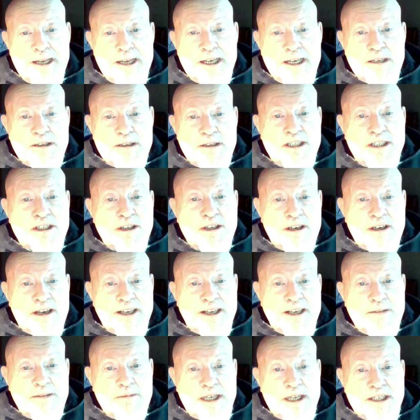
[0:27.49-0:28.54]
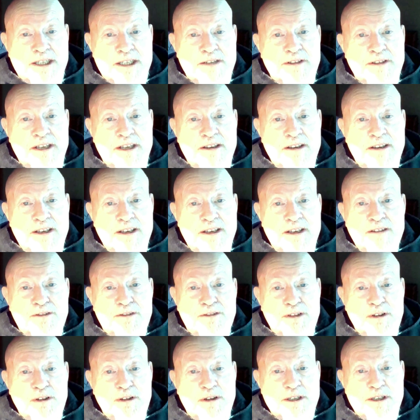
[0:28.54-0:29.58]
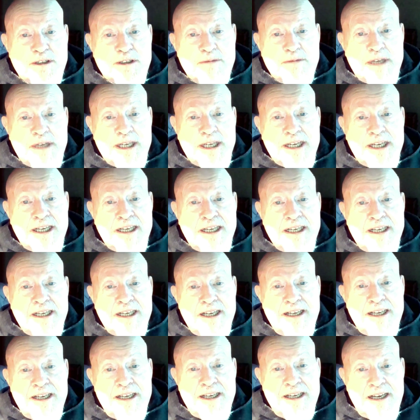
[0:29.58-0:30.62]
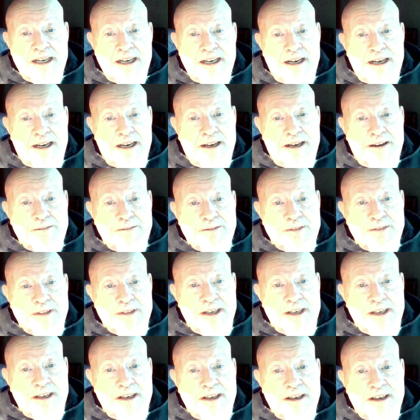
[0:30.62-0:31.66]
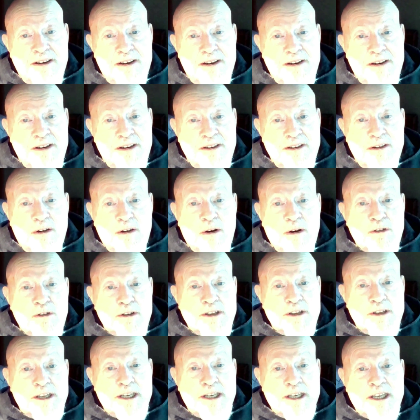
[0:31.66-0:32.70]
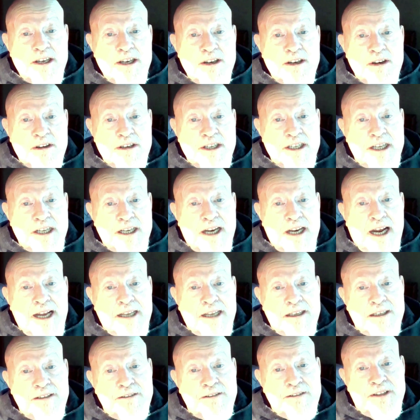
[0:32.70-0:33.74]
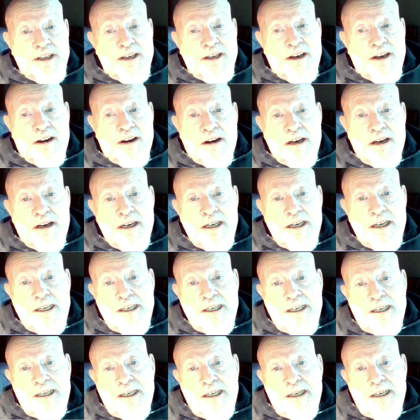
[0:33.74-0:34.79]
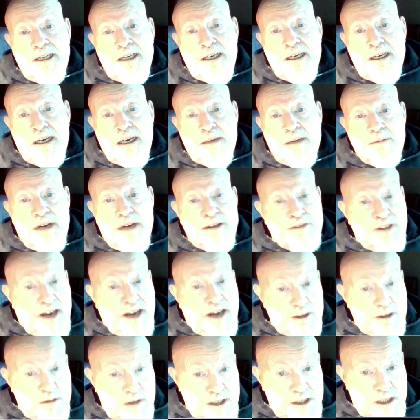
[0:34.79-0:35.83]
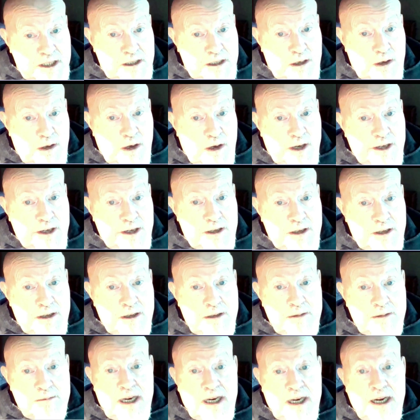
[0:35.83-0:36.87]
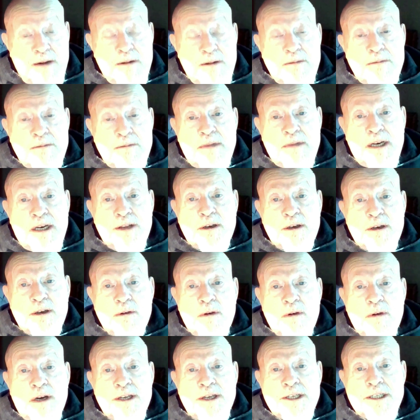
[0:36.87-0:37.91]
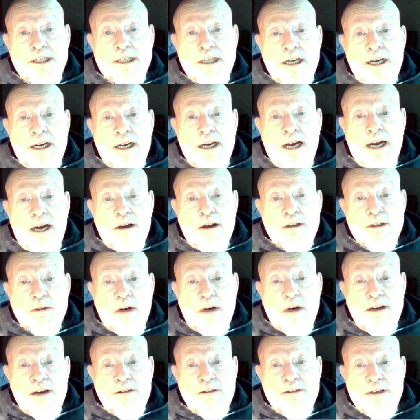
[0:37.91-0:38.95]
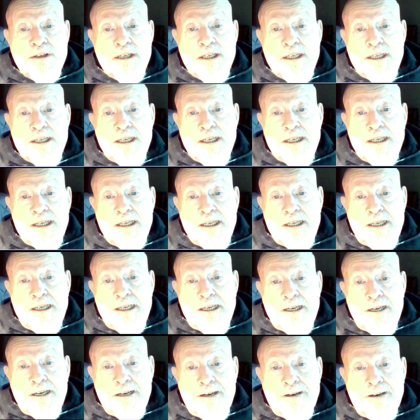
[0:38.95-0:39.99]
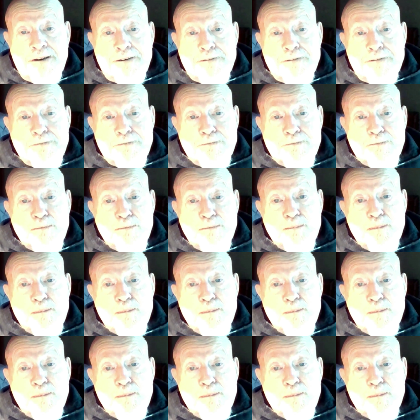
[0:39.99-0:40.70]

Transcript: it certainly must have influenced me over the years that I lived there. My father was a lawyer. My mother was a housewife. I